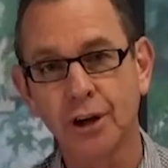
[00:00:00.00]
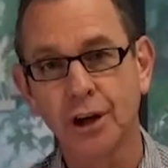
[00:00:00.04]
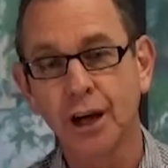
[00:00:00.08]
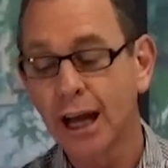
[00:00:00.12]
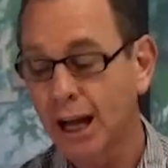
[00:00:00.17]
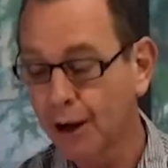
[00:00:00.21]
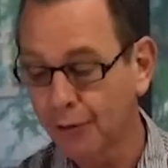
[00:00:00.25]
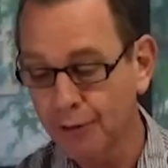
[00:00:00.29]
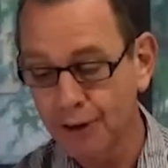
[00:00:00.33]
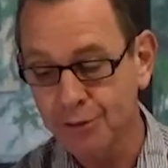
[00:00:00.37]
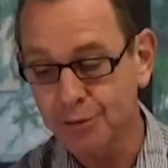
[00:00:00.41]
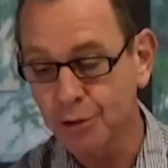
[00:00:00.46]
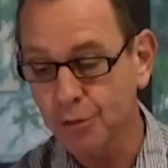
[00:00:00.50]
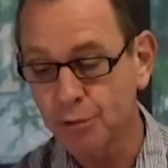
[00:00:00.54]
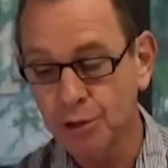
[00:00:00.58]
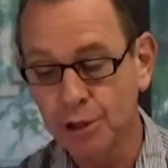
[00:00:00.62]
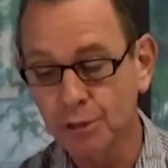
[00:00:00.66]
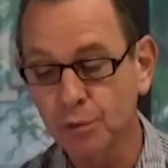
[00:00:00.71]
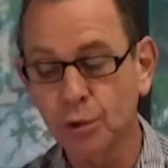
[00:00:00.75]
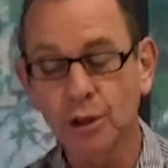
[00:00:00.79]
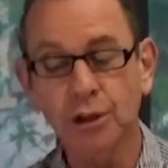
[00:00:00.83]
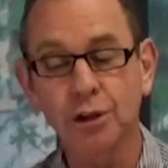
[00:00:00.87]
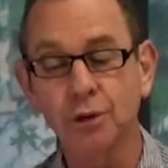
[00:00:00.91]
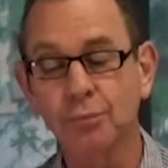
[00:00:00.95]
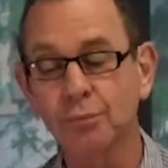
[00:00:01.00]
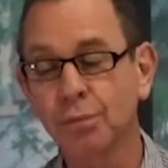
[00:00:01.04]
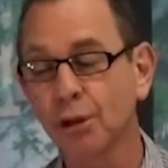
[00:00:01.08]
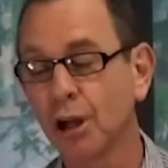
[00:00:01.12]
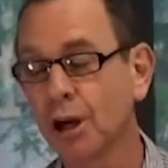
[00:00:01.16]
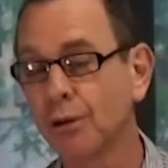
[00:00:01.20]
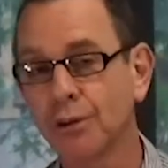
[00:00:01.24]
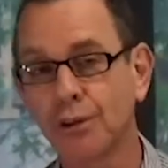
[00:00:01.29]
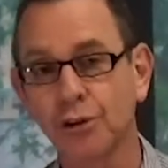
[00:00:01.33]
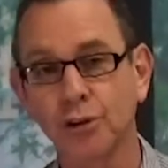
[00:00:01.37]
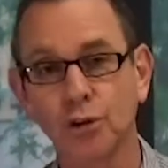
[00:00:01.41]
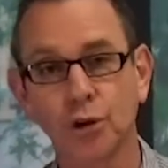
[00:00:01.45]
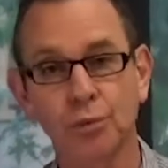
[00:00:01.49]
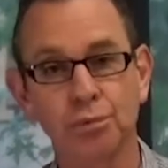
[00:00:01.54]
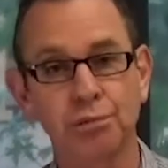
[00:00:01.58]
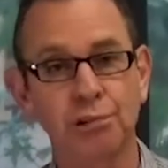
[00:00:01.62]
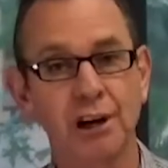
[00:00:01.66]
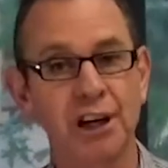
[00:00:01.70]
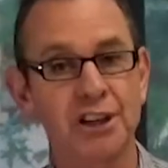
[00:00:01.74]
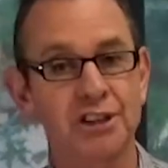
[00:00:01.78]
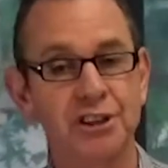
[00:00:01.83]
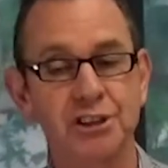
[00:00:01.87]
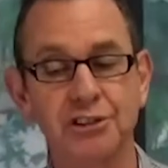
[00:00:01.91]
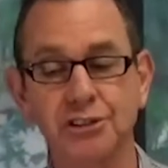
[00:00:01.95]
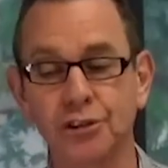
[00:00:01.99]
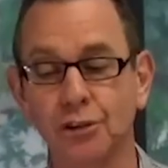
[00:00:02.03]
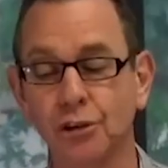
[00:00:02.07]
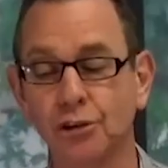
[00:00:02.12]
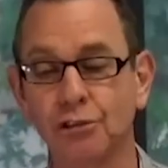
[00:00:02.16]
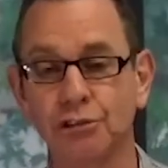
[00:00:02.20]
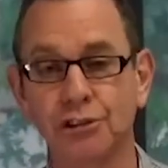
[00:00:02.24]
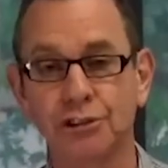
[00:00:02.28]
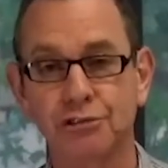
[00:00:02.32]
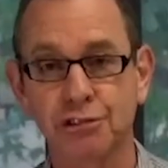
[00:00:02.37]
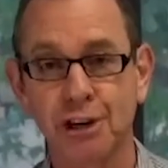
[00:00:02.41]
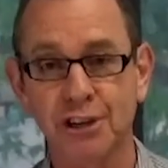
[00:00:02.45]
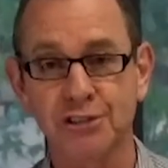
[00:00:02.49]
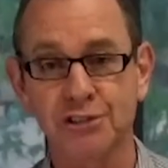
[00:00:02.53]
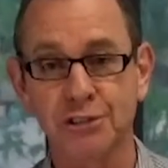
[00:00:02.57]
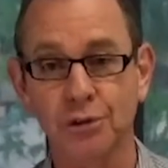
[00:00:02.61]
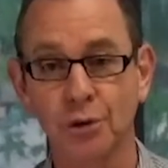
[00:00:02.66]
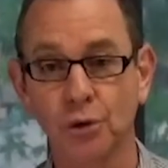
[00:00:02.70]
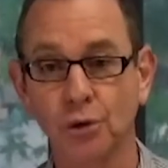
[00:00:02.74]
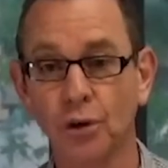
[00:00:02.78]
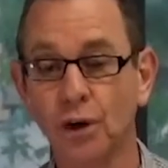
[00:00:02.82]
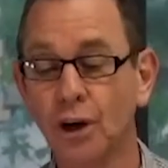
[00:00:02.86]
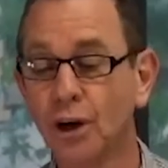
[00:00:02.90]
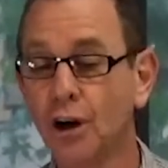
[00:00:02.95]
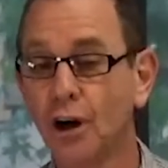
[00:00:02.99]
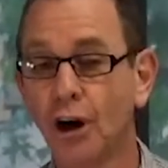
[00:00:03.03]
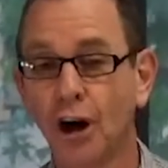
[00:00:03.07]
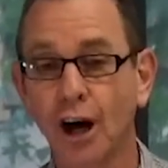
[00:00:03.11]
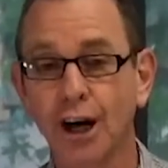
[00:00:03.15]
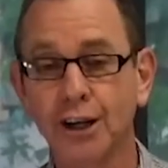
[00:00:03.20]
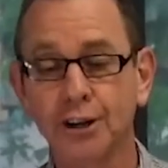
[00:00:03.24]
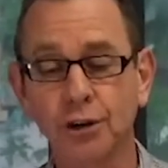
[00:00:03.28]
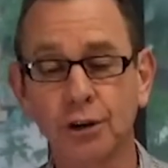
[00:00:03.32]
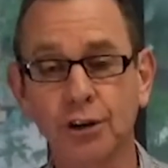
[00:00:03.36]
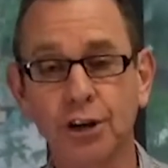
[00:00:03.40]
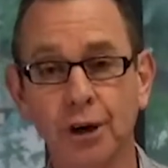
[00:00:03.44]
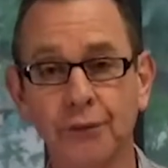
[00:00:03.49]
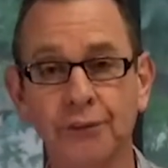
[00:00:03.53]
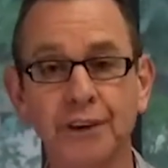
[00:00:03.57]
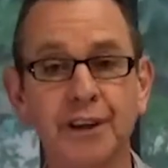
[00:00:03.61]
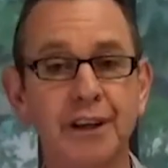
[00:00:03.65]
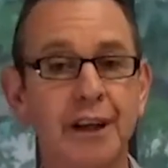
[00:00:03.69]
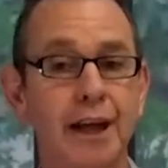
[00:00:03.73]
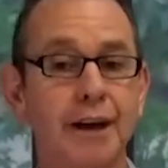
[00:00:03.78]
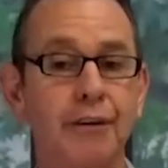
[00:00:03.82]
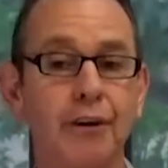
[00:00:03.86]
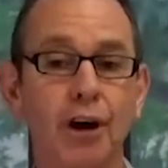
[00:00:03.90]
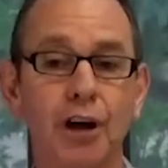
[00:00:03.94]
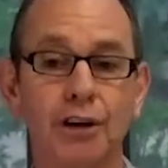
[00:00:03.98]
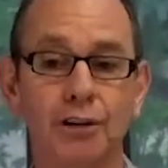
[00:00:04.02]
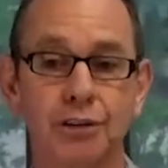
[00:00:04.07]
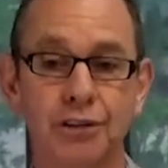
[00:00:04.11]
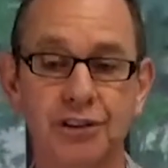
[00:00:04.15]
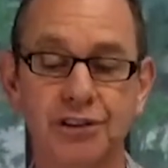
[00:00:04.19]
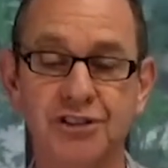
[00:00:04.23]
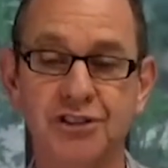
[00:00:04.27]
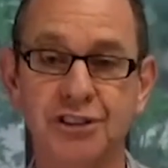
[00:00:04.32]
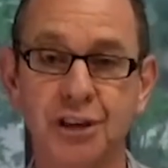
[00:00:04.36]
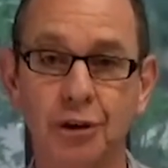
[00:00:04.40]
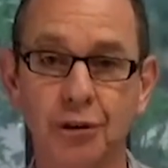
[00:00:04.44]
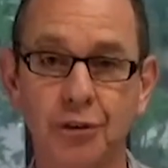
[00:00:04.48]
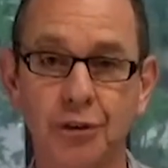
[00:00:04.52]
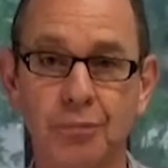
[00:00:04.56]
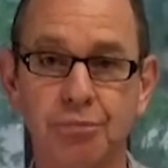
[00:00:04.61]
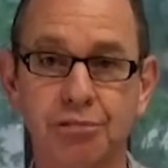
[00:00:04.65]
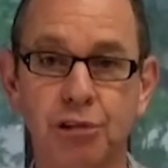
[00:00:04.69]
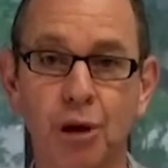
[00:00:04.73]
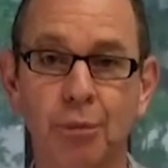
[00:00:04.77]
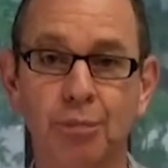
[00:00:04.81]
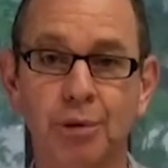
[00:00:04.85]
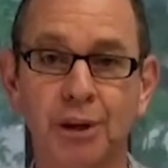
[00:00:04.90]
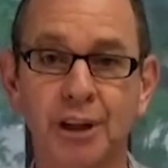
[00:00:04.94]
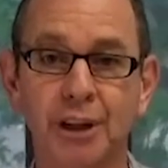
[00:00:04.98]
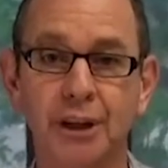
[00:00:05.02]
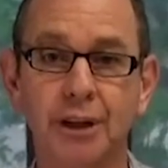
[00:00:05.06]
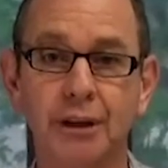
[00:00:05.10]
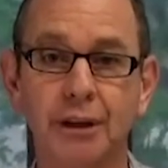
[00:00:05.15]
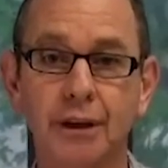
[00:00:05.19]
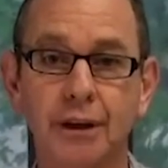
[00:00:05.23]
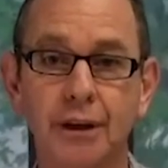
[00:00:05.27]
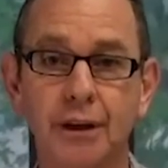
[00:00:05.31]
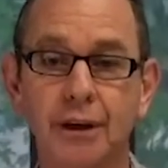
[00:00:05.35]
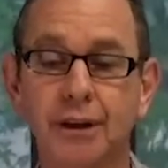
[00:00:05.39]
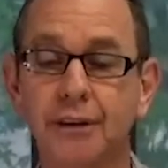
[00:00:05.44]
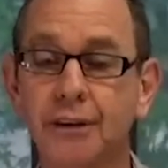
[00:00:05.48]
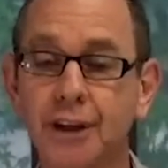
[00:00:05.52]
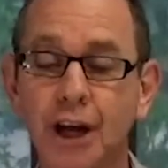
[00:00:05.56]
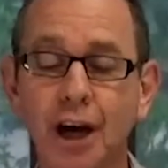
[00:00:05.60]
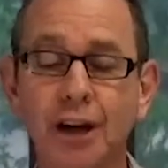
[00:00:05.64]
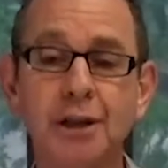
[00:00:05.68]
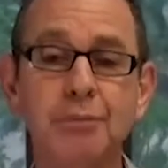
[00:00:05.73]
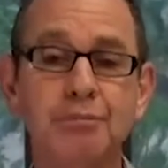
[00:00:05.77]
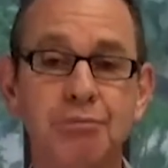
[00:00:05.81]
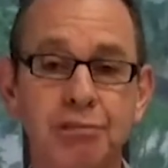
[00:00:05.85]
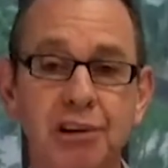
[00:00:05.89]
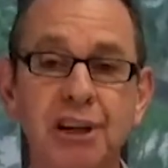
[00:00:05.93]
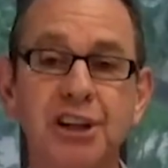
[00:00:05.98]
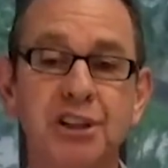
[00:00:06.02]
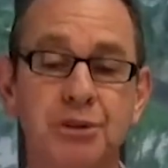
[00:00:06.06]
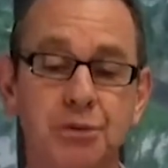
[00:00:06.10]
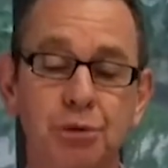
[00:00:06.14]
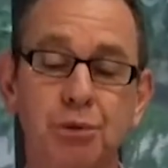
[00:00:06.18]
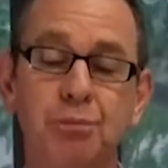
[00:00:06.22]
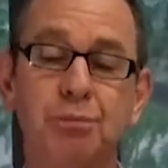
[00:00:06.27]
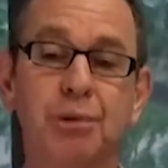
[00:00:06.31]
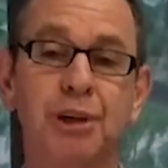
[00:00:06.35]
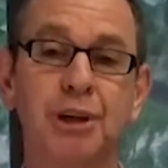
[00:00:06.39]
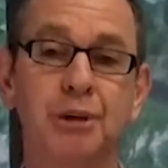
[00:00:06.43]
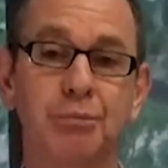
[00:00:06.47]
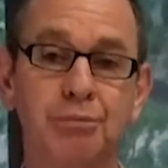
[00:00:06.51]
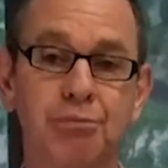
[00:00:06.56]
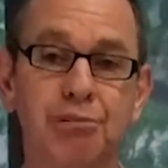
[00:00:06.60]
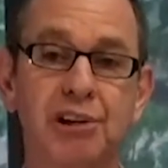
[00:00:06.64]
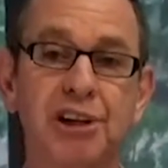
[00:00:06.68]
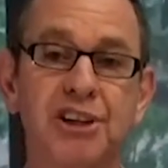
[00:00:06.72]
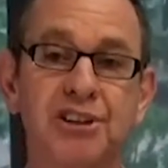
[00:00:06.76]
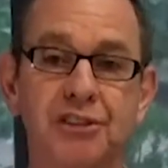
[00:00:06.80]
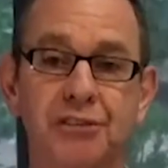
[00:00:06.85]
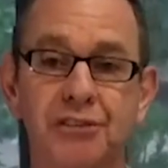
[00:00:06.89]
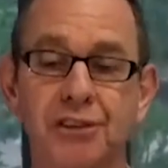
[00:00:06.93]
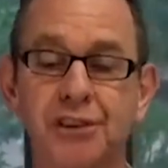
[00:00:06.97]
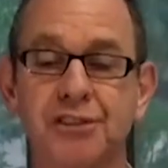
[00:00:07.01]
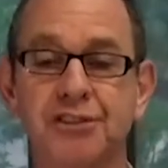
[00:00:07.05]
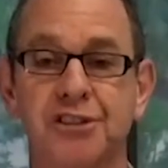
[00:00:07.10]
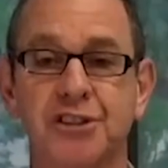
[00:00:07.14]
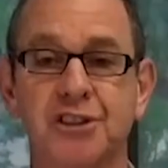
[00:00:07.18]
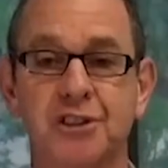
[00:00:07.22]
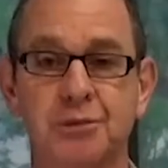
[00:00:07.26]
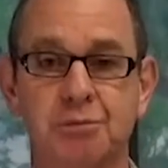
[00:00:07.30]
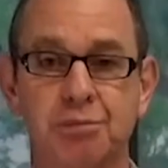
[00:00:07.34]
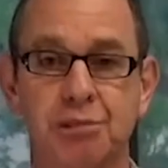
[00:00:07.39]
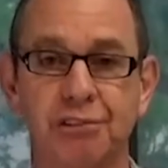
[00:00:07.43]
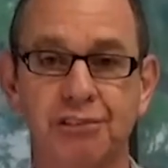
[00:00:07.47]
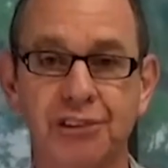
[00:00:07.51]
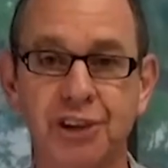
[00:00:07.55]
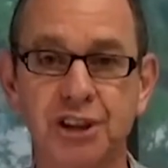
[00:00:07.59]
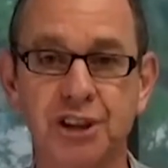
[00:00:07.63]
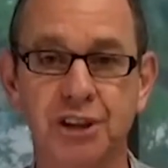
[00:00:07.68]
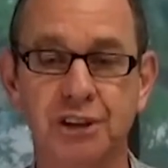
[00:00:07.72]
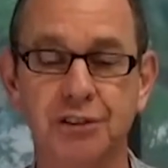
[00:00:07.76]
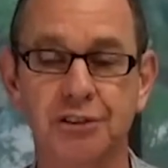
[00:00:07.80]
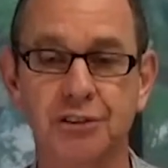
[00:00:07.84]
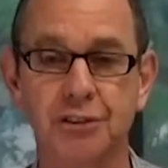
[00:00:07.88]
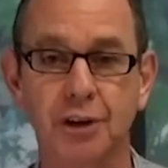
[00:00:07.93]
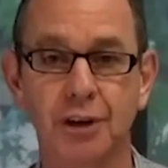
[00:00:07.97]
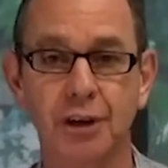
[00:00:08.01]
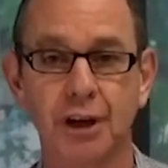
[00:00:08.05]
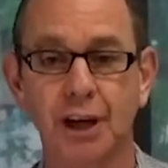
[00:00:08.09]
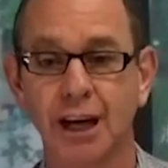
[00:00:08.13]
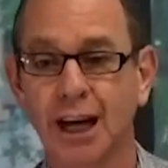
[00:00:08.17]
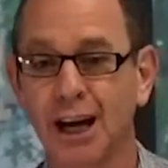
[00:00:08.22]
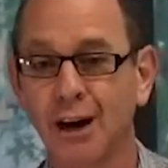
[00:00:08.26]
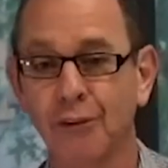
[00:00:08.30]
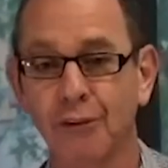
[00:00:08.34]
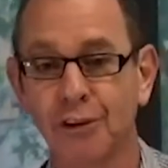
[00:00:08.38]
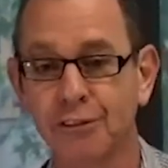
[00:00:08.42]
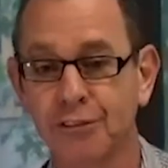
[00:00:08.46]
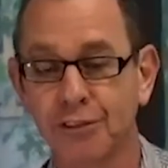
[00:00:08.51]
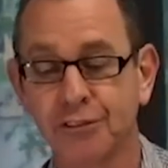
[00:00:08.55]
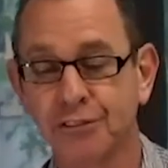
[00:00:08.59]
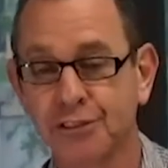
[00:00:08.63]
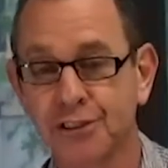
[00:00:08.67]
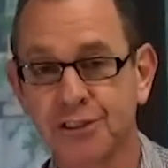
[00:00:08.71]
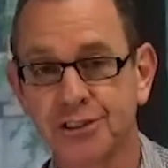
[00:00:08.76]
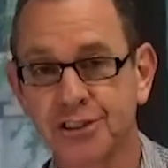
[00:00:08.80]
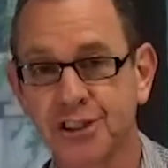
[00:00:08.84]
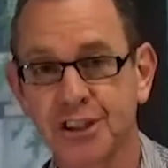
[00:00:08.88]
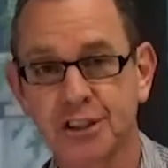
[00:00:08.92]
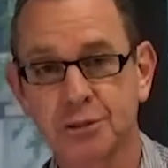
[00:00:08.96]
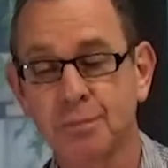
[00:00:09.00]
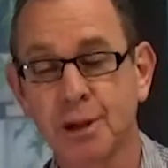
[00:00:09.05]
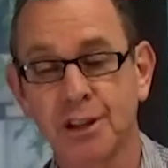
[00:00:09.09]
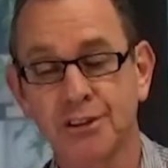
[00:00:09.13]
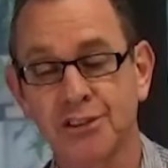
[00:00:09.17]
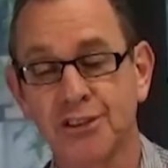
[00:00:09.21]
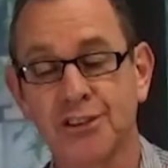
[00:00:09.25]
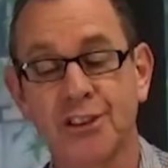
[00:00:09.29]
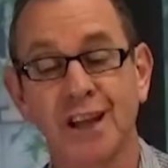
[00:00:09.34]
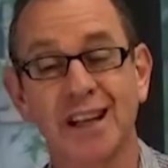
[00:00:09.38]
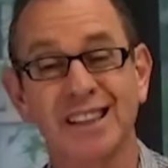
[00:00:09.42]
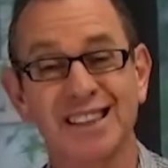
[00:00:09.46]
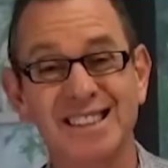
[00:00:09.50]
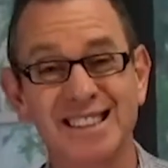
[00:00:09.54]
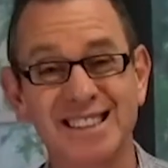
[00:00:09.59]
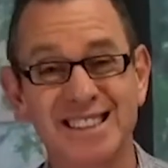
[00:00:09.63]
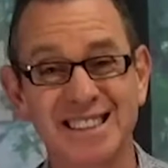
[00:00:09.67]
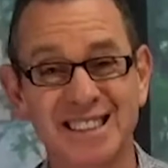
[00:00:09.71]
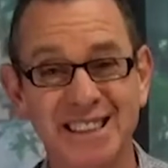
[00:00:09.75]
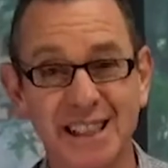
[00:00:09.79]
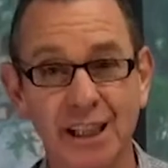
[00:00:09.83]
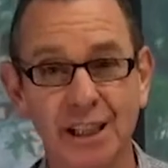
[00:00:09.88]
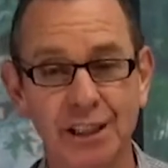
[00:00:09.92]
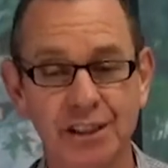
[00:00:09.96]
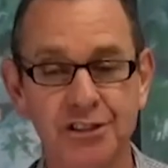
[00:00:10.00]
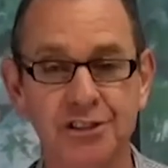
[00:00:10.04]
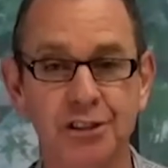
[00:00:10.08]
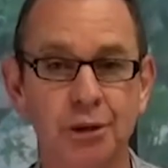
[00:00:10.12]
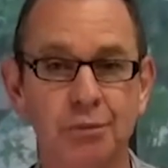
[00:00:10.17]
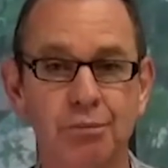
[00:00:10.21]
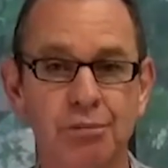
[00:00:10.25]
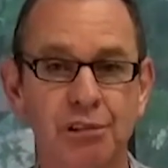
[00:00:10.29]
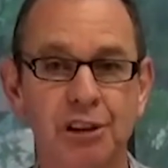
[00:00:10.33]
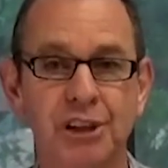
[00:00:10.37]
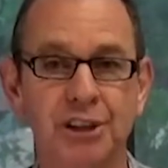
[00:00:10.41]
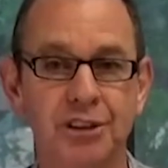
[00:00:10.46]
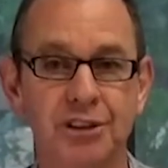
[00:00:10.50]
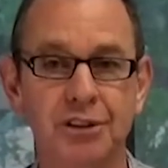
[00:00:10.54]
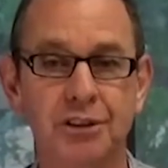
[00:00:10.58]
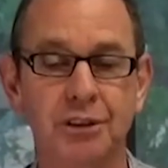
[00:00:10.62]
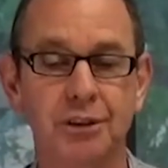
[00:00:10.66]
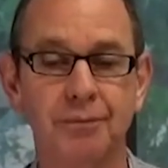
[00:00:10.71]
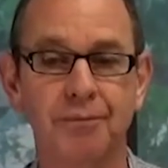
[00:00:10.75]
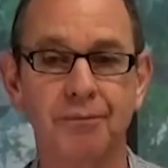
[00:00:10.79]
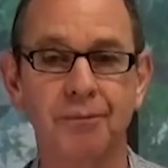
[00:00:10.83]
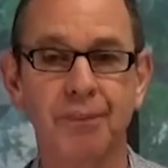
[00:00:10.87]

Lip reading: However, we would comply with corporations law and trust law. I could go in there, I could sell the property. The only breach would be a breach of the SIS provisions. However, for 6 months, that still isn't a breach.